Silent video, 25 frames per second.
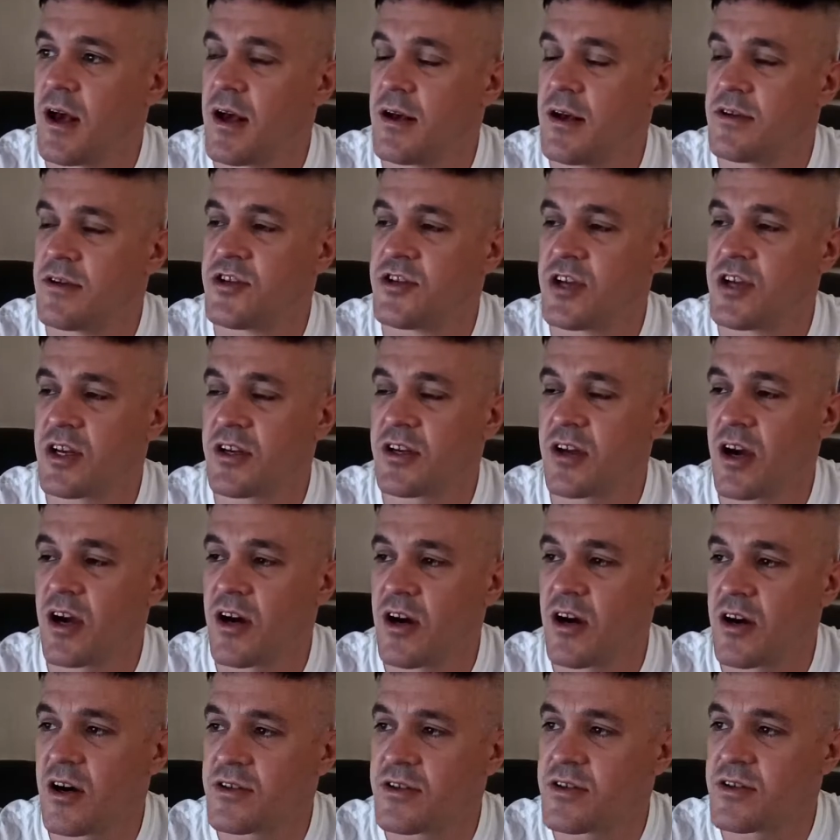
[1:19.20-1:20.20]
shin
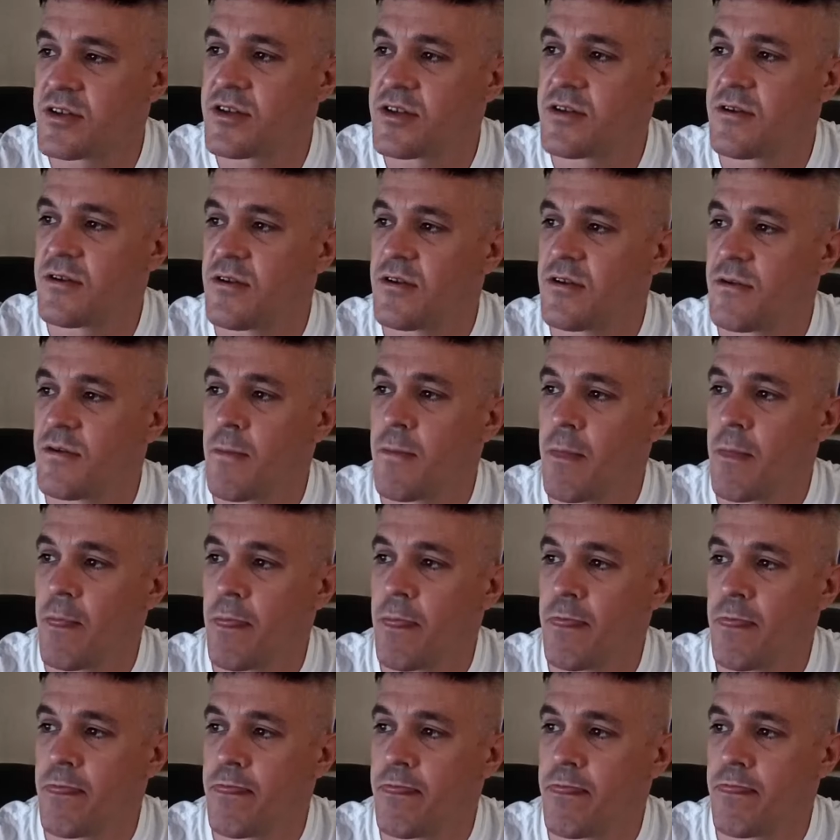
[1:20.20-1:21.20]
guards,
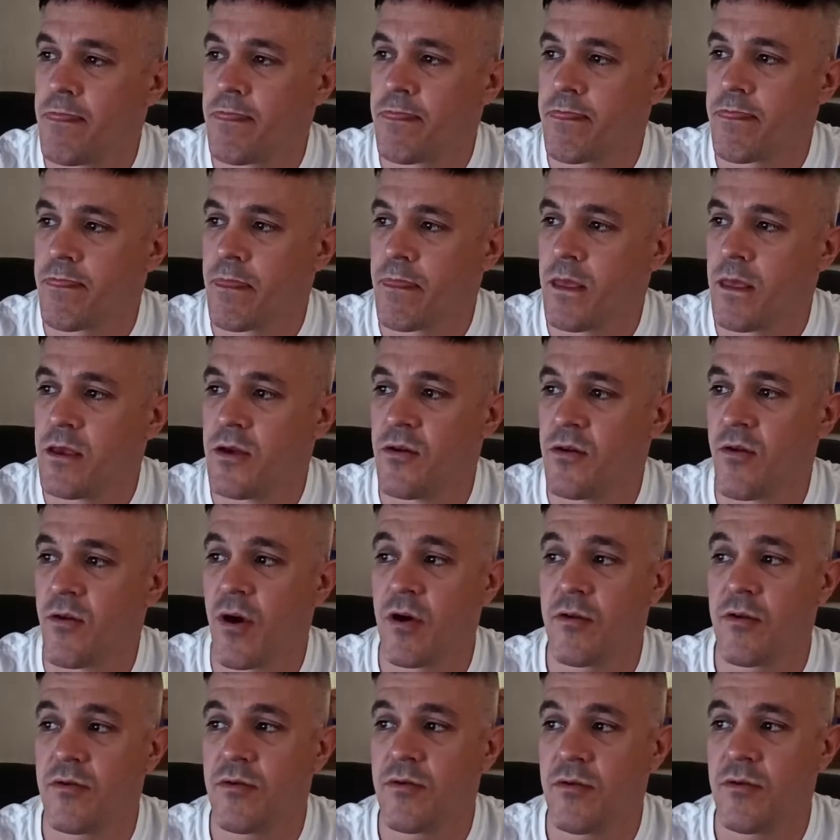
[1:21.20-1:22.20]
your
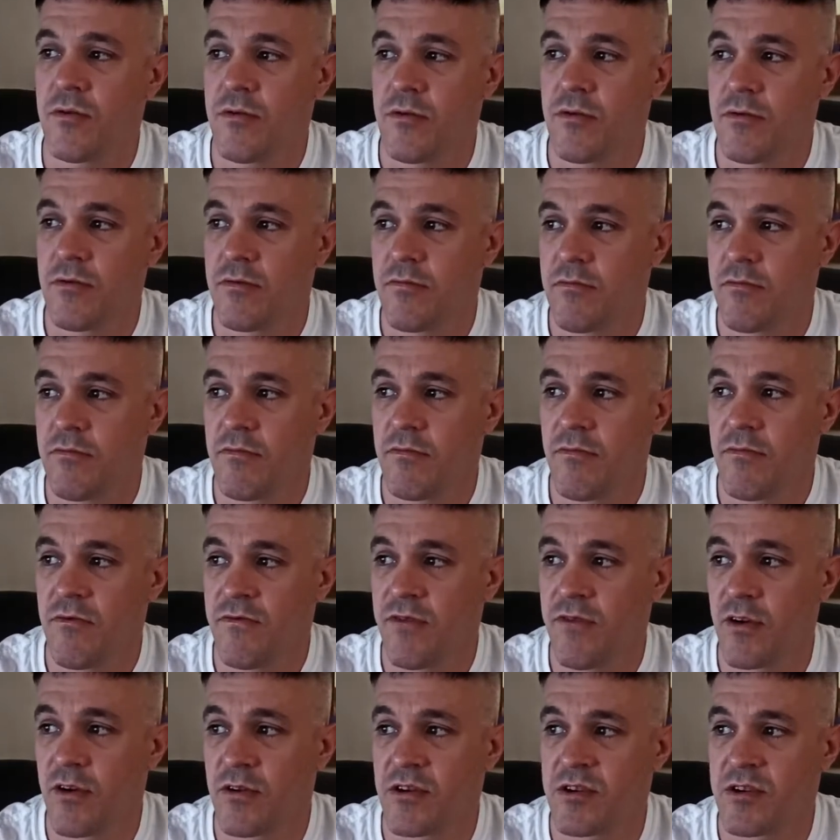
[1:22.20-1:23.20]
own
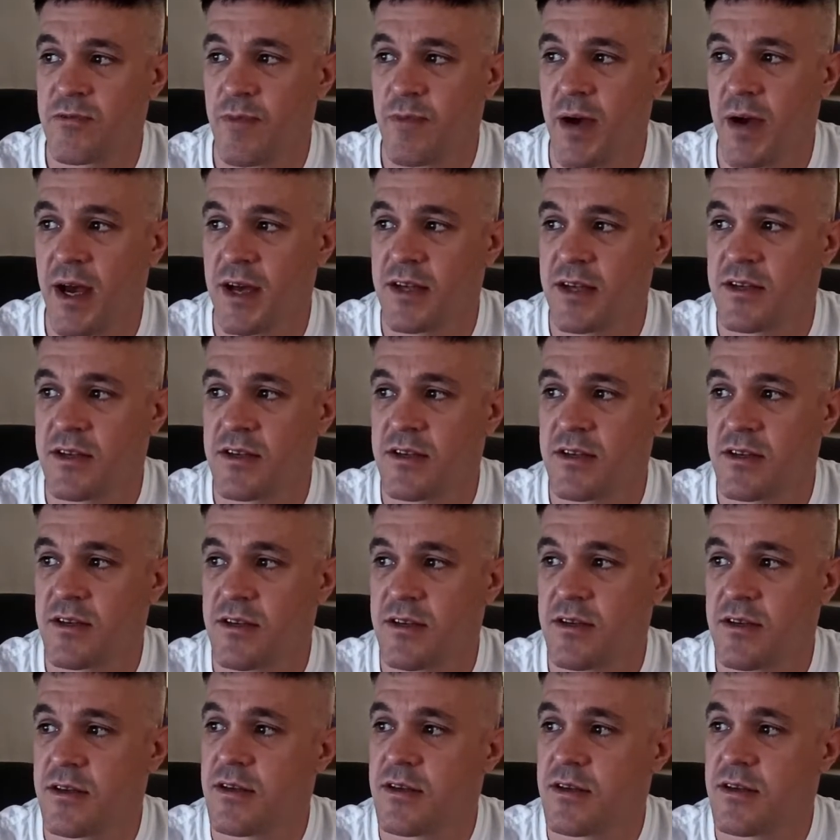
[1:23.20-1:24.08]
focus pads,